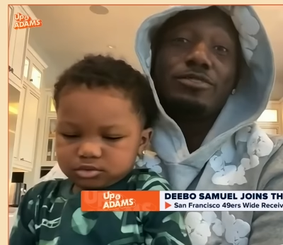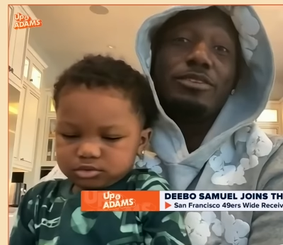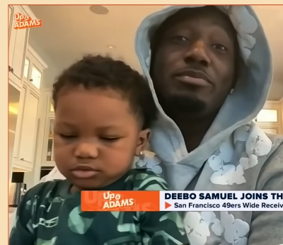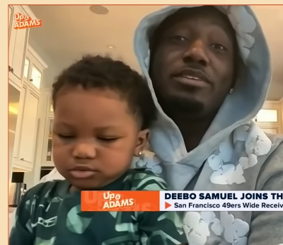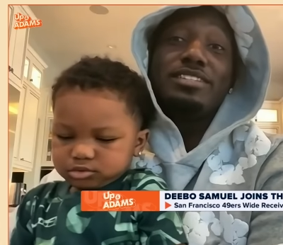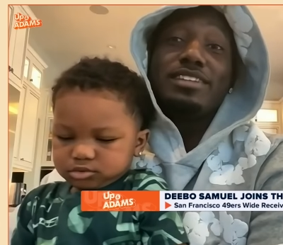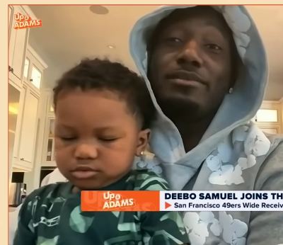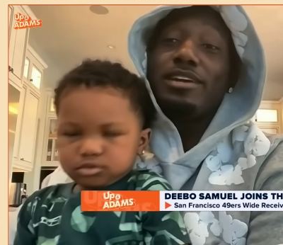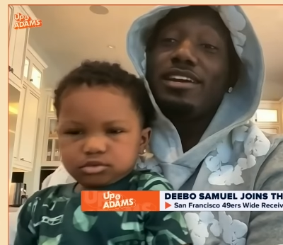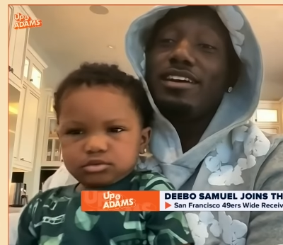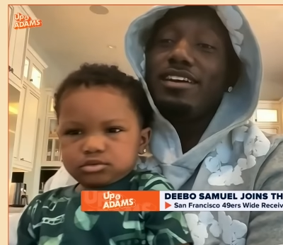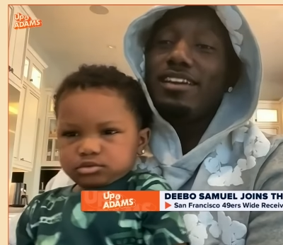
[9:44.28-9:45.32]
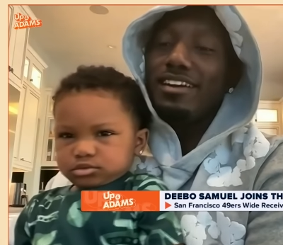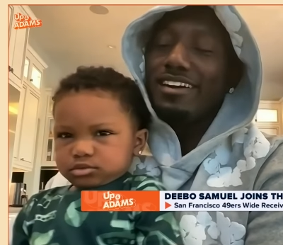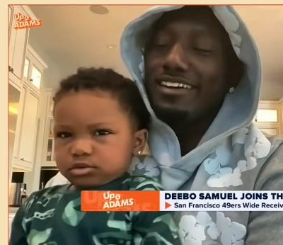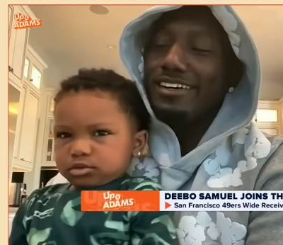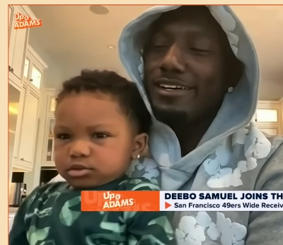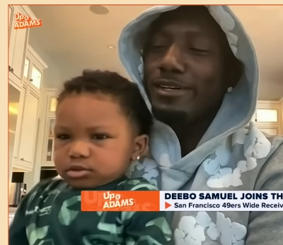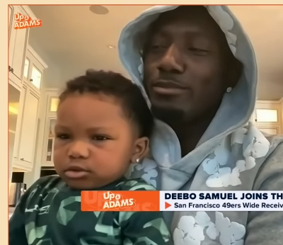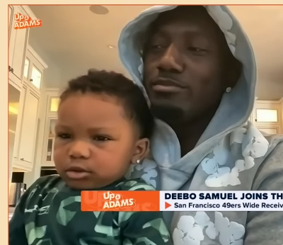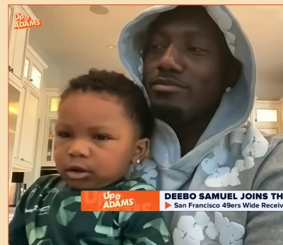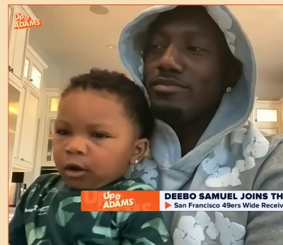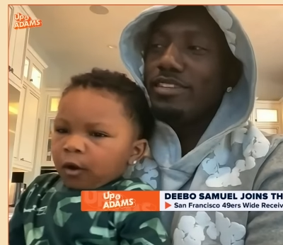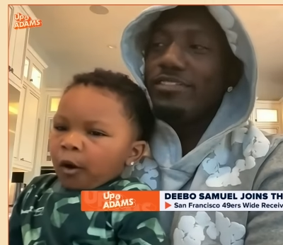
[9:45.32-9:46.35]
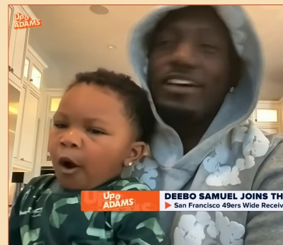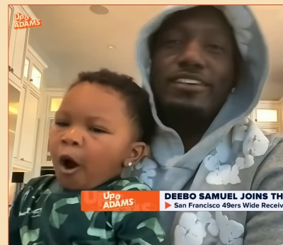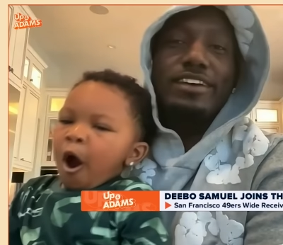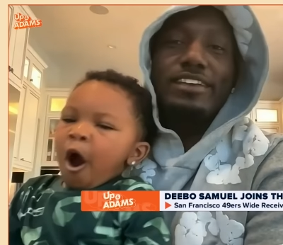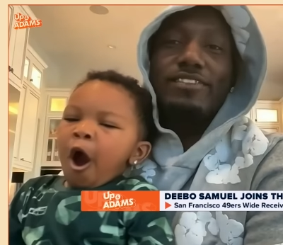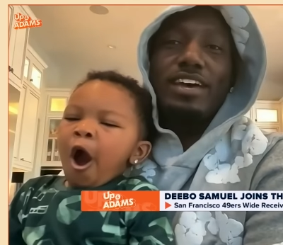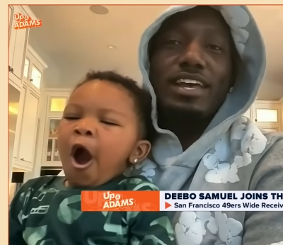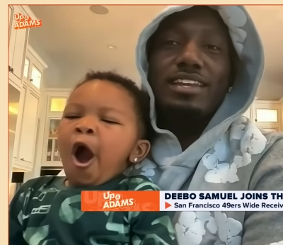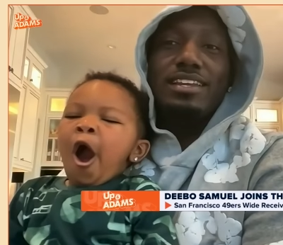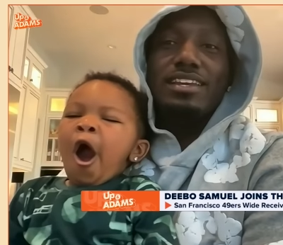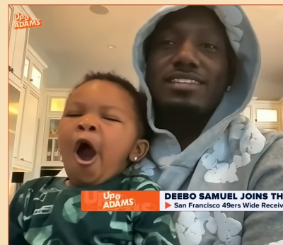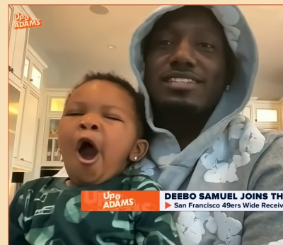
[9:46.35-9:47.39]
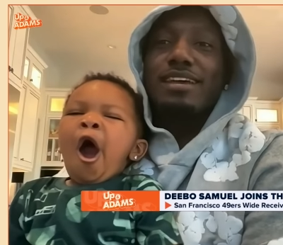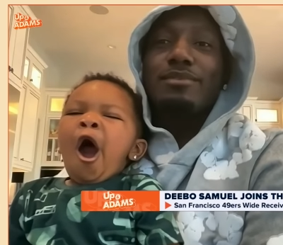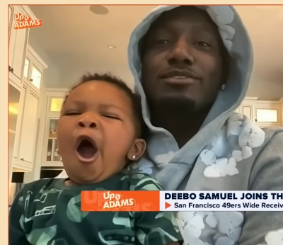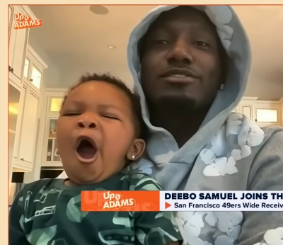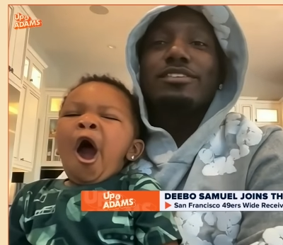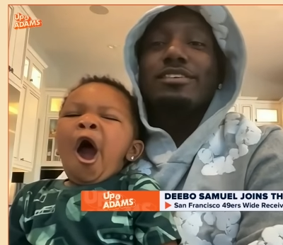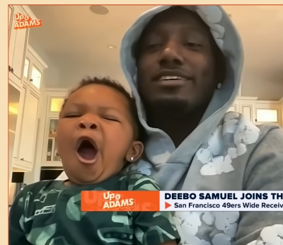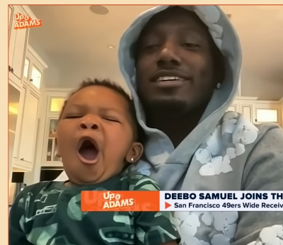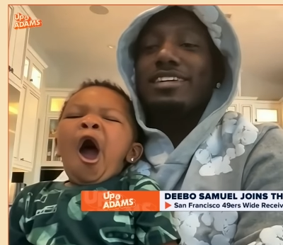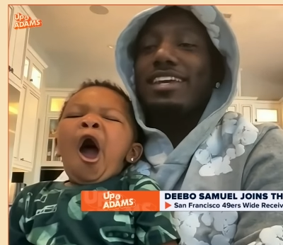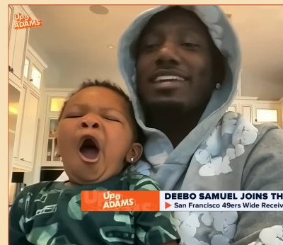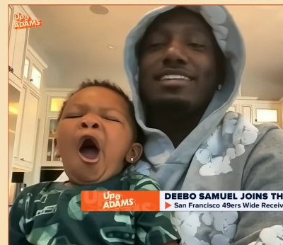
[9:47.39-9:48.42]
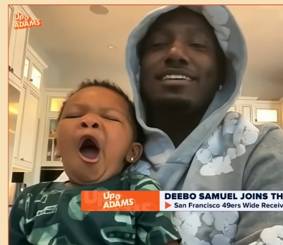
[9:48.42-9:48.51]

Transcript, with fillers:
Speaker 1: and repeat type of guy. If I had to guess, Kyle